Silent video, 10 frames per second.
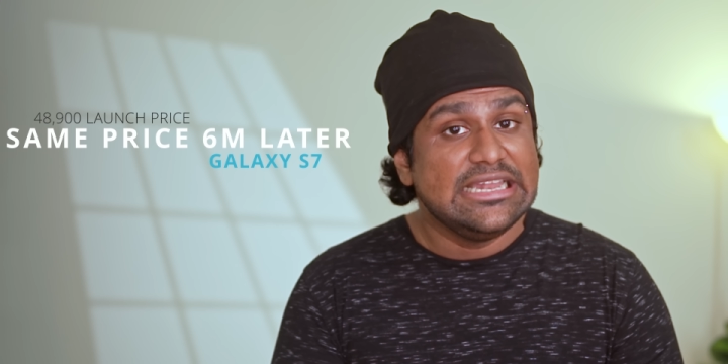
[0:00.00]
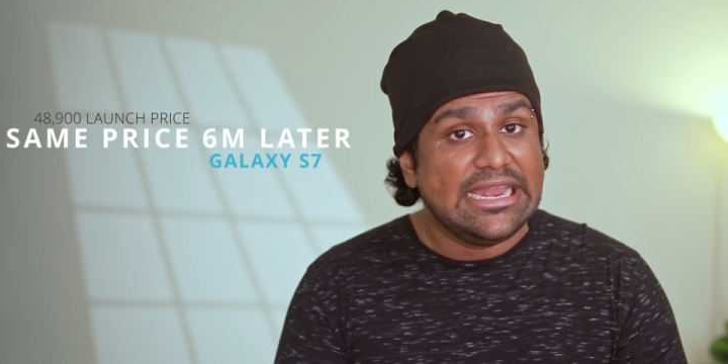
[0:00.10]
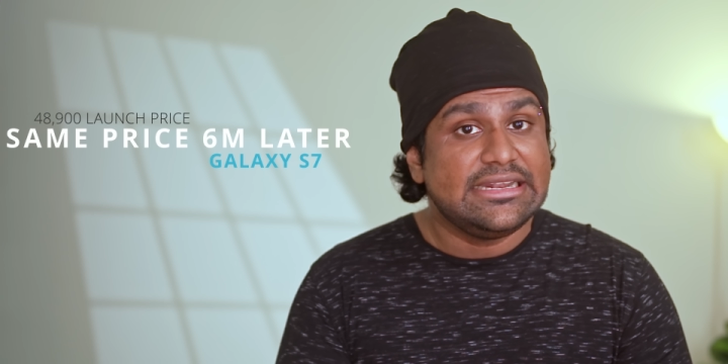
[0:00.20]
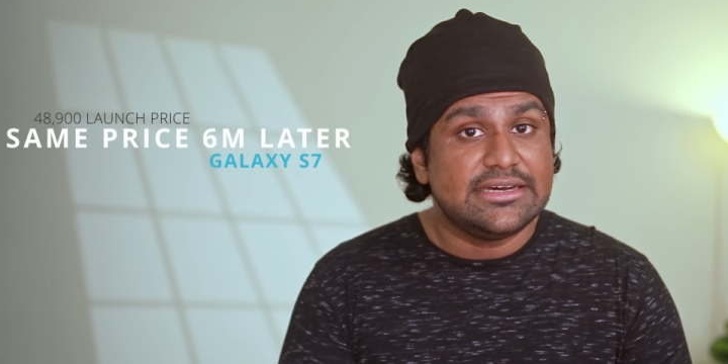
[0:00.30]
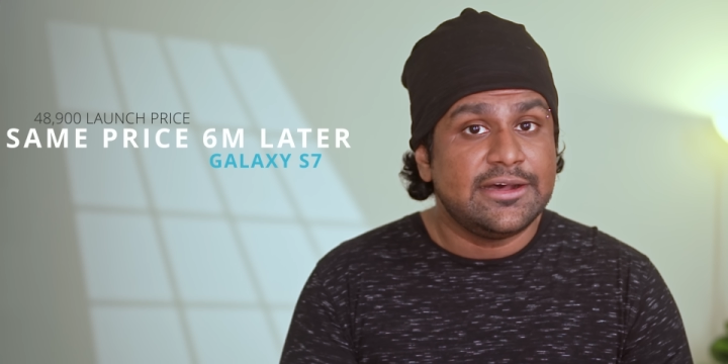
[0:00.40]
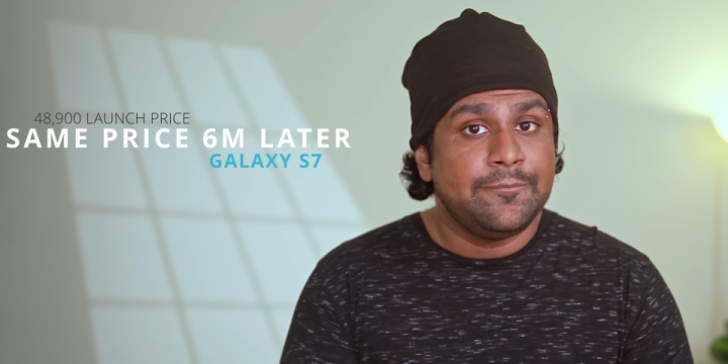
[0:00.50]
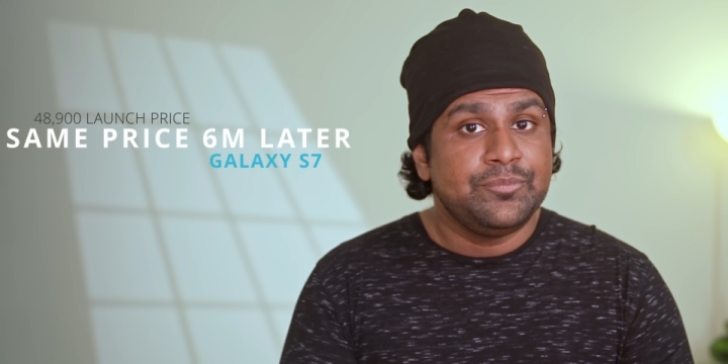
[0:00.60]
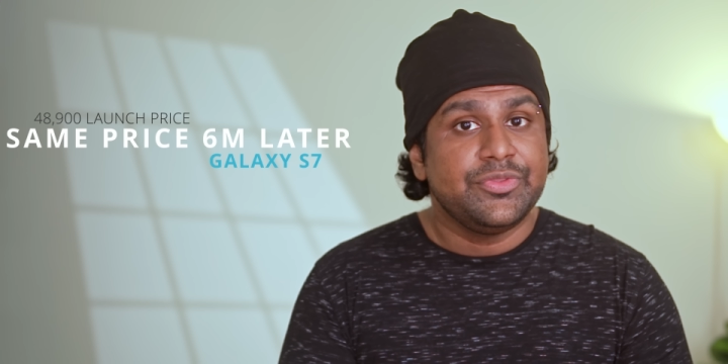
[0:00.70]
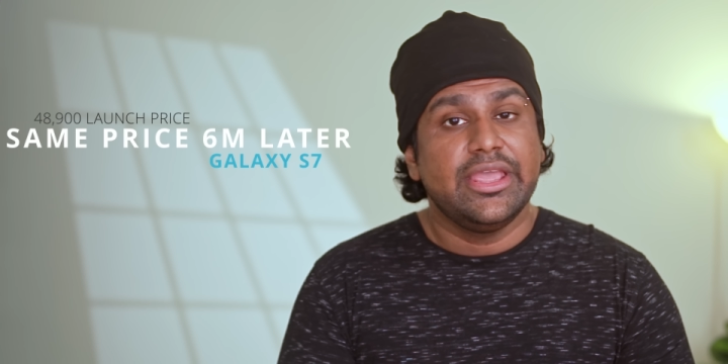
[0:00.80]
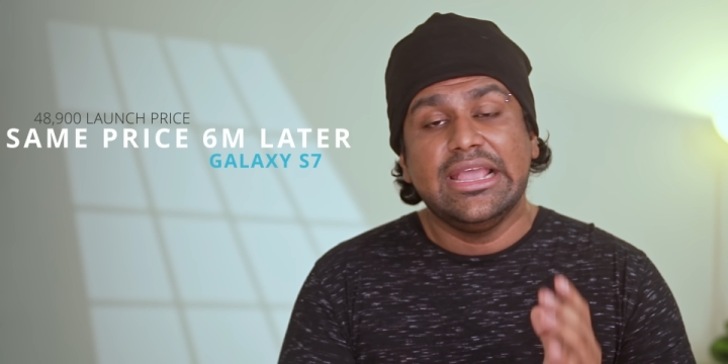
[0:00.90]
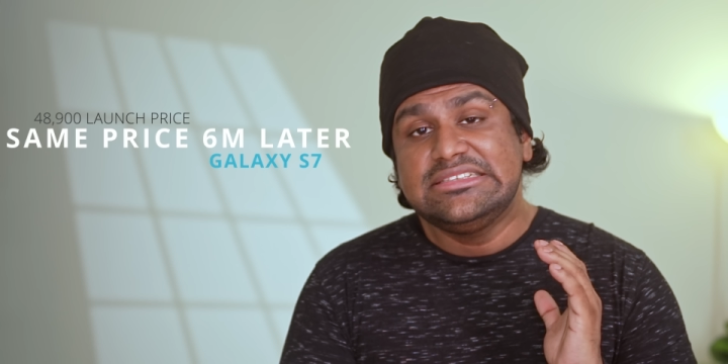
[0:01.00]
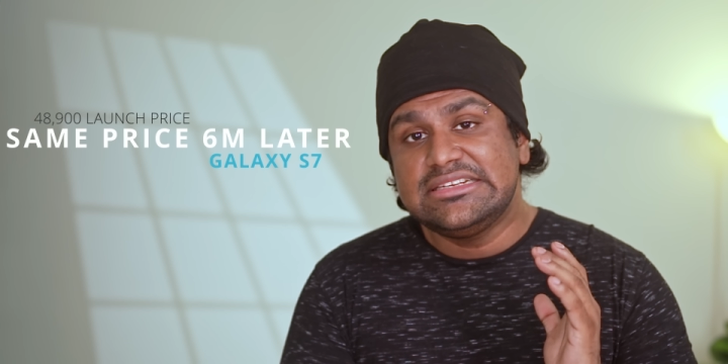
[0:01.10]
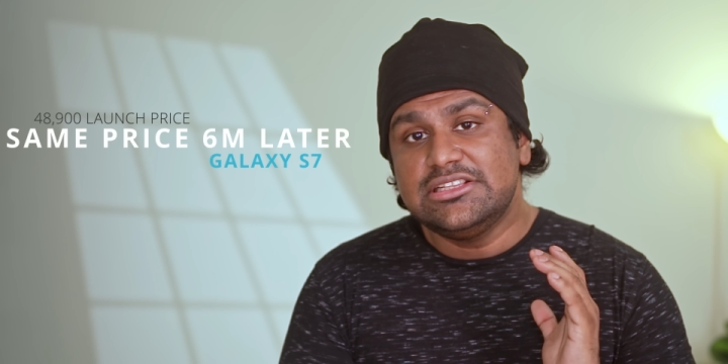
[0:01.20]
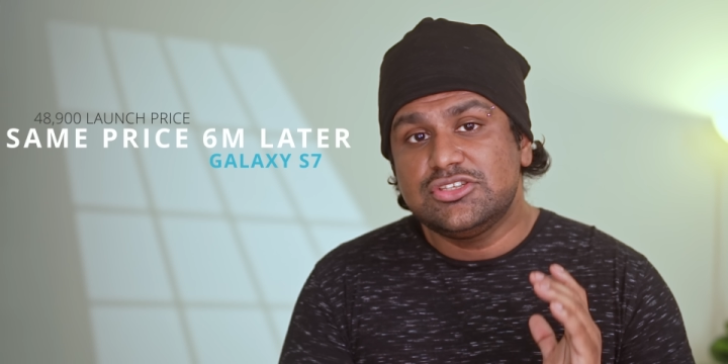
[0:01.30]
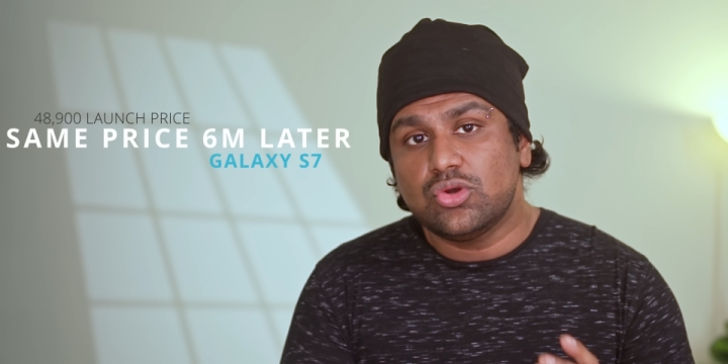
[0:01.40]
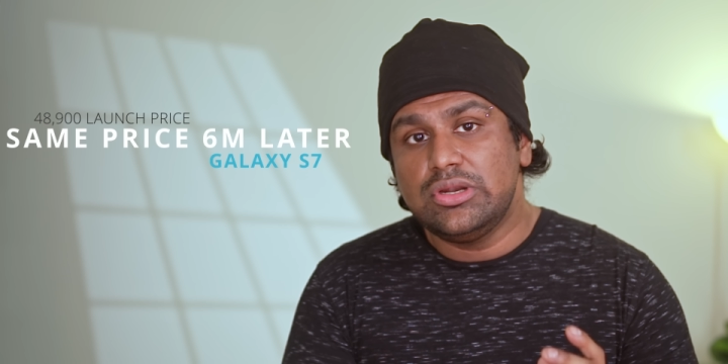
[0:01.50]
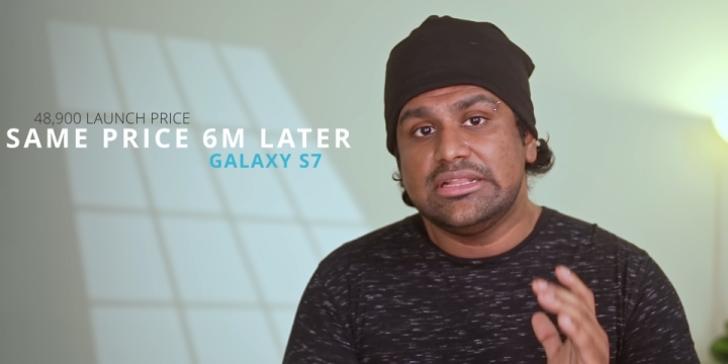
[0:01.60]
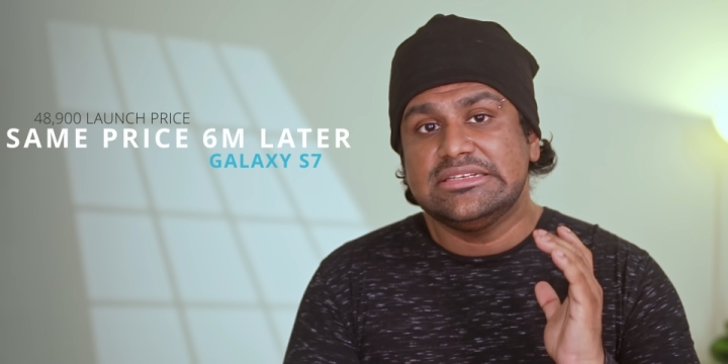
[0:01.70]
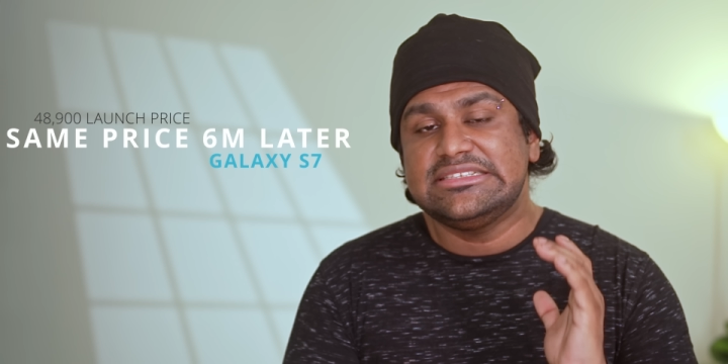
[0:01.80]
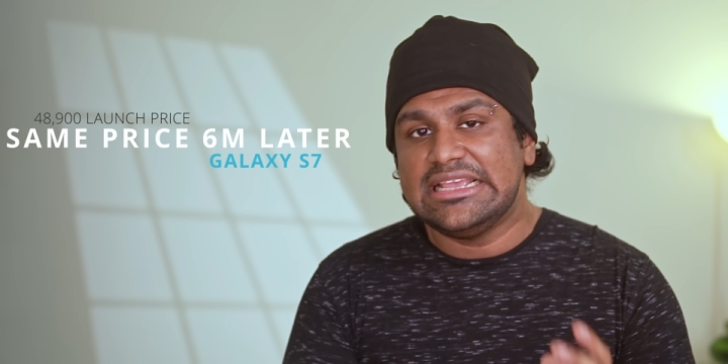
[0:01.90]
later, it still sold at
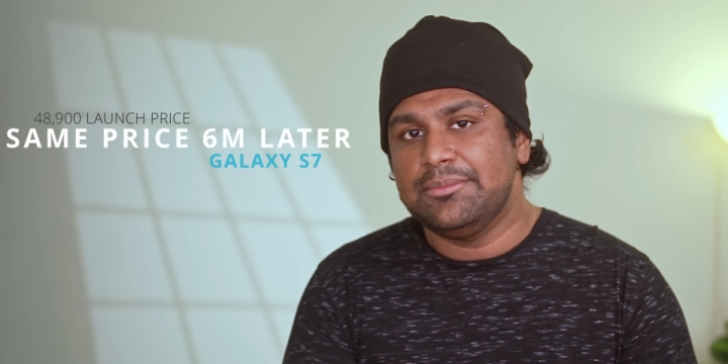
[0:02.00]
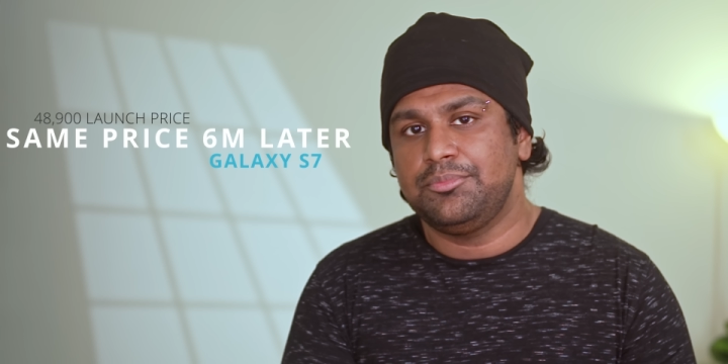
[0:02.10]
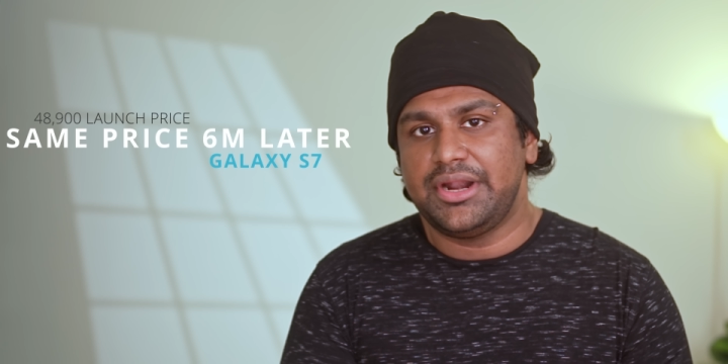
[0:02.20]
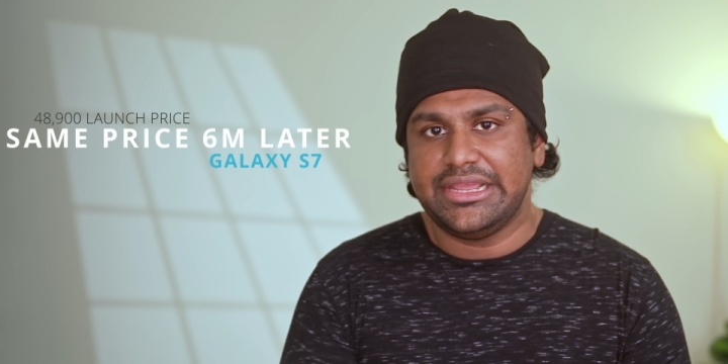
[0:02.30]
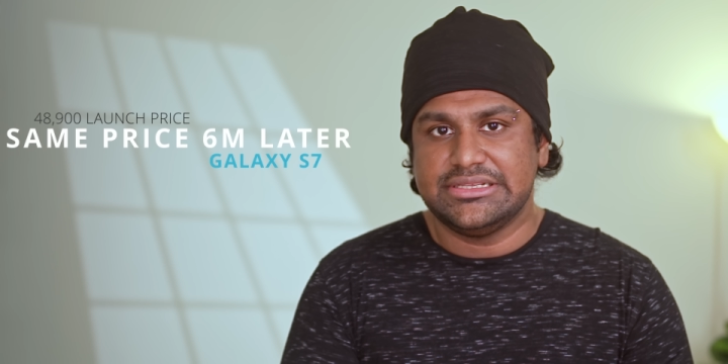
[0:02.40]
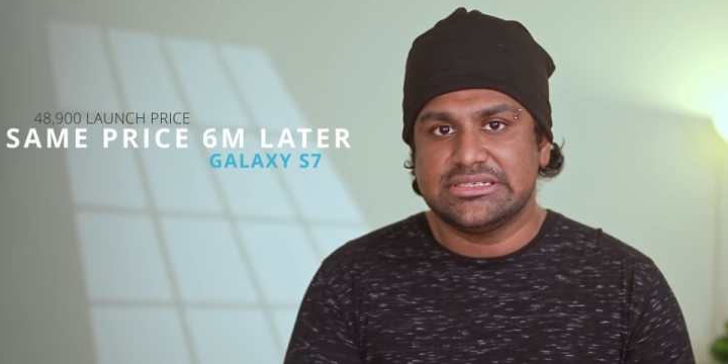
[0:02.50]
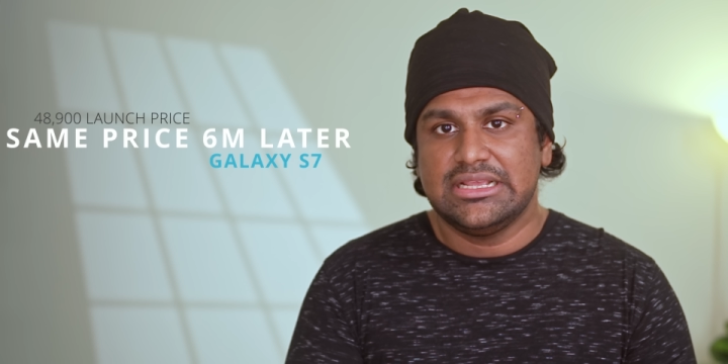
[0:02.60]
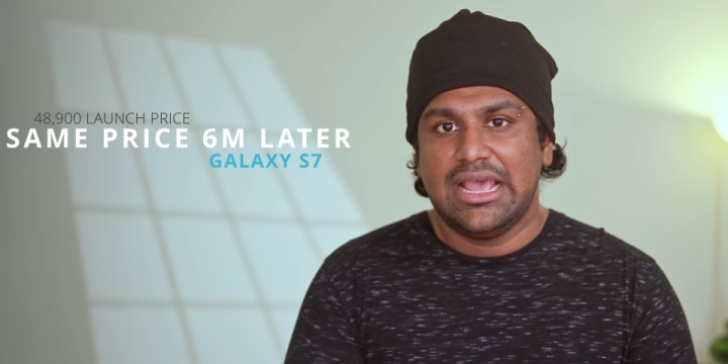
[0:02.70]
the same price.